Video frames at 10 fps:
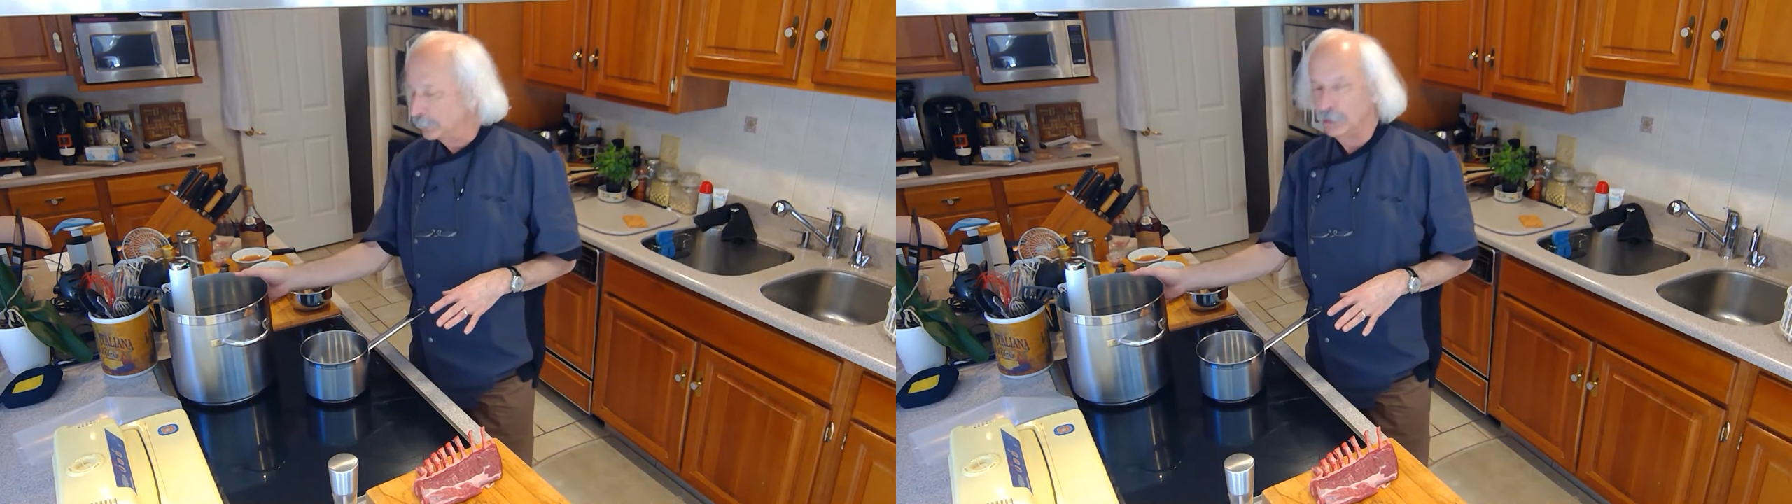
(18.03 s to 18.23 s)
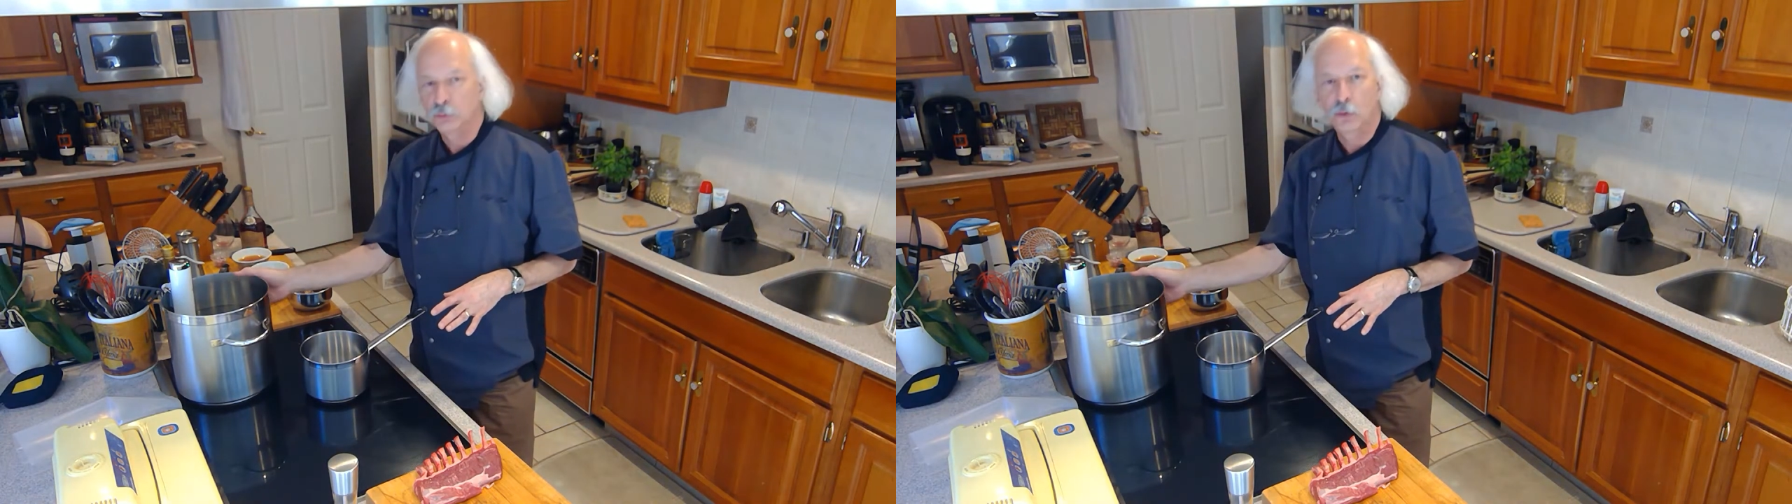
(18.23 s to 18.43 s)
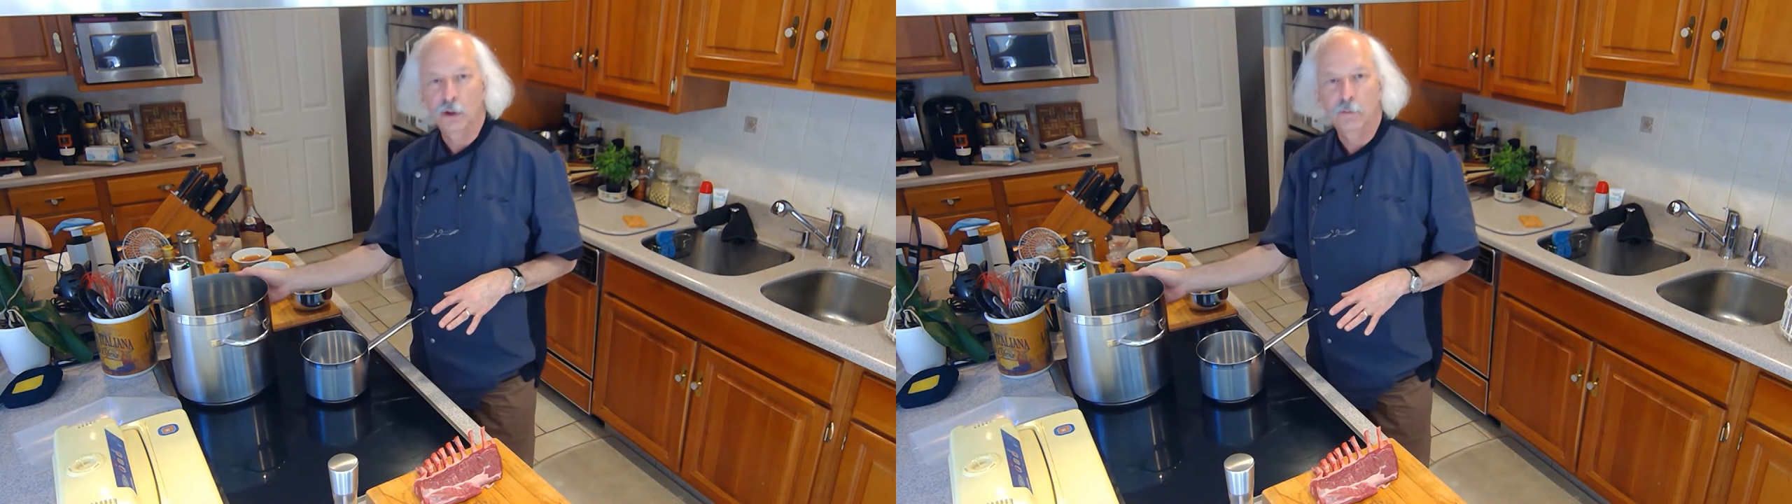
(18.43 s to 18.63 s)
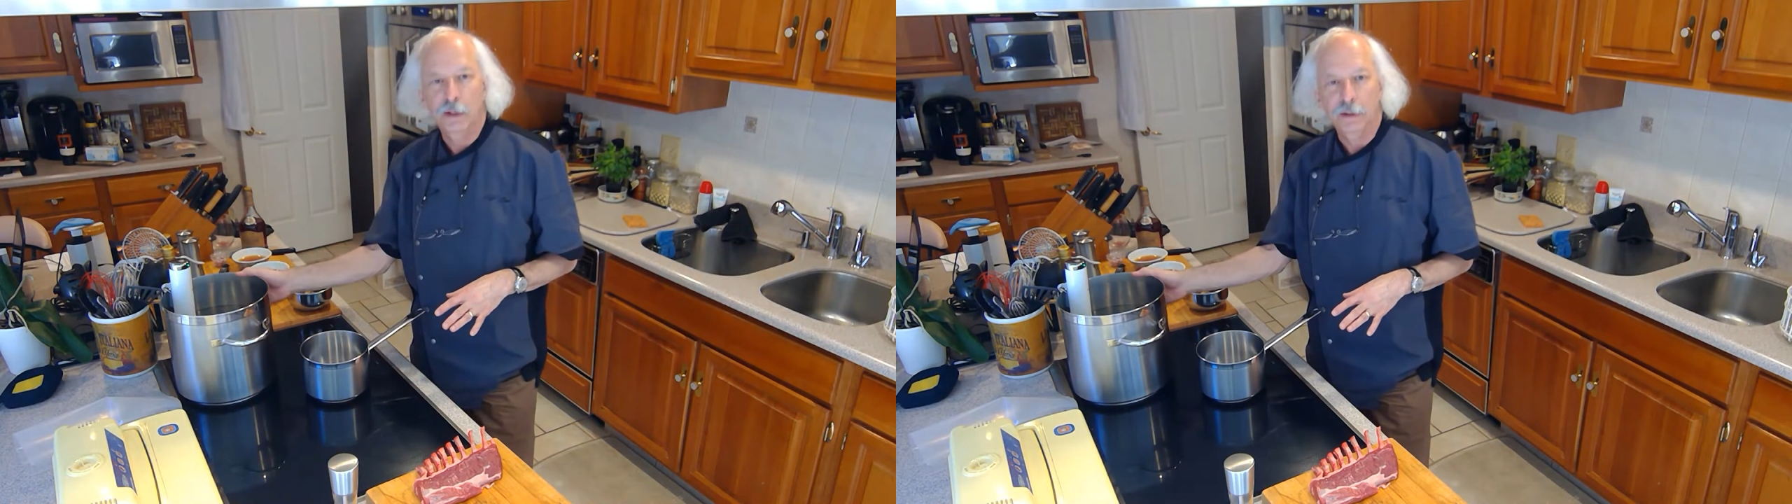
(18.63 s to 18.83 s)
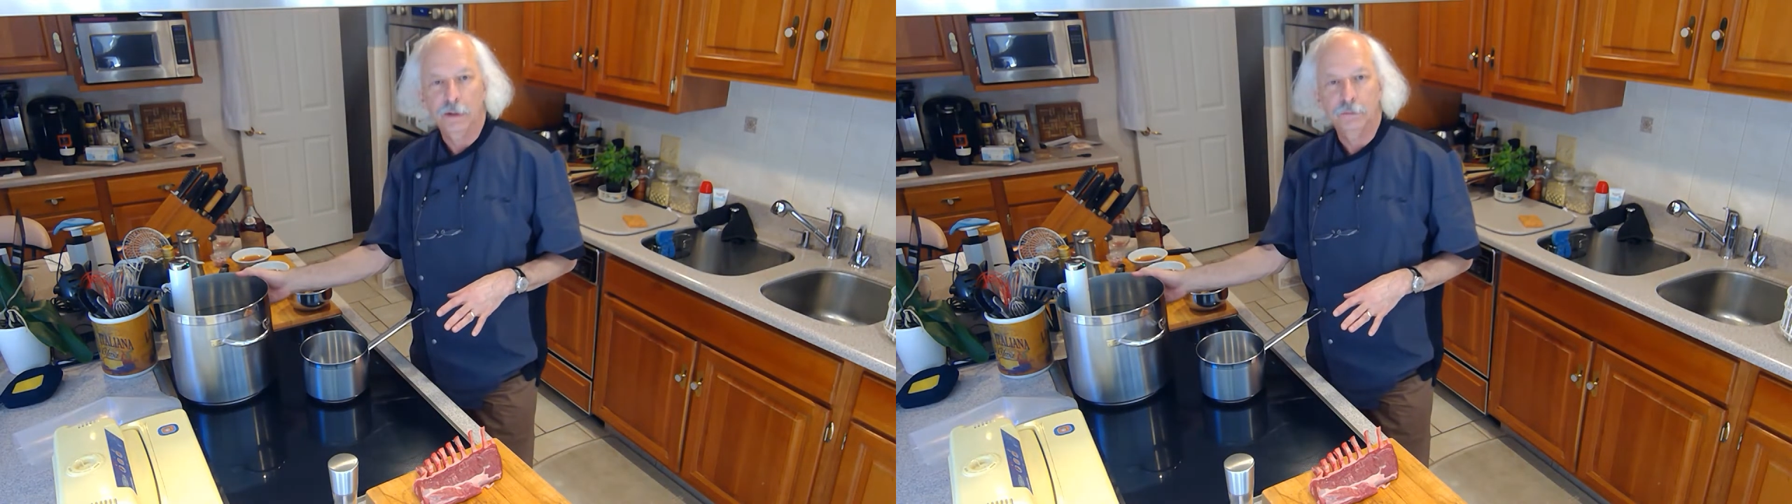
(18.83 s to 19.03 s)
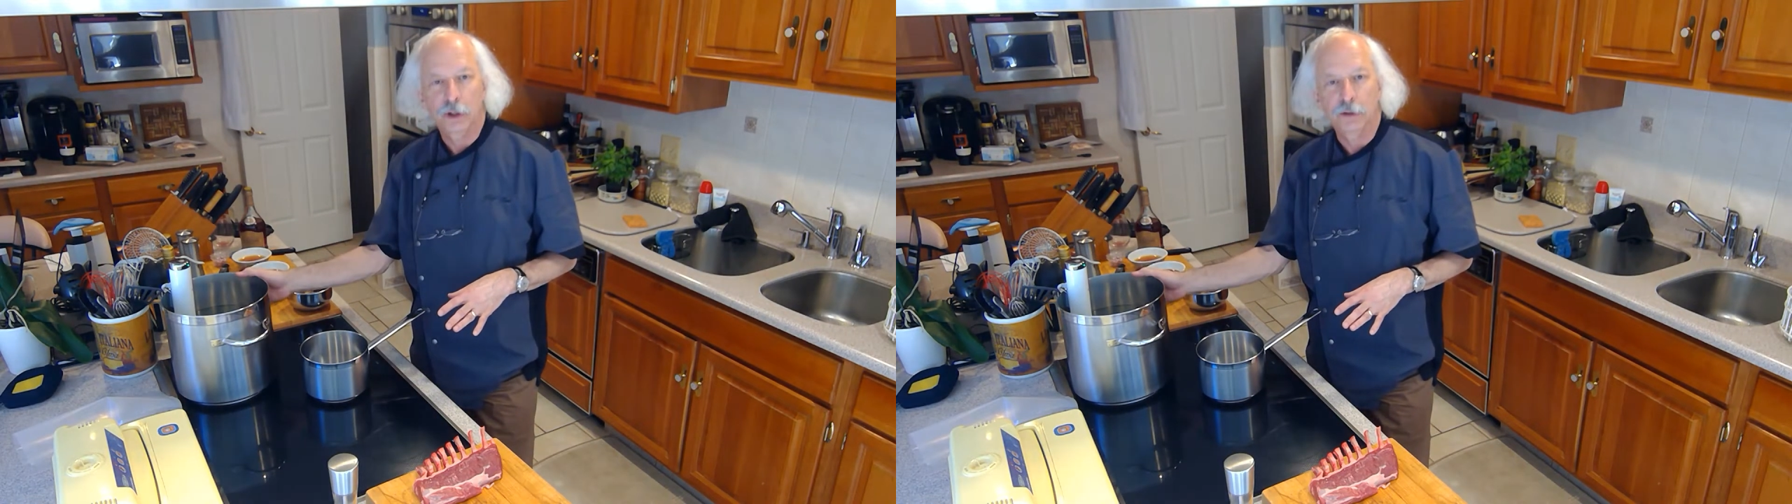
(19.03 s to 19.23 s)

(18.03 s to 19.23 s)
in this water bath up to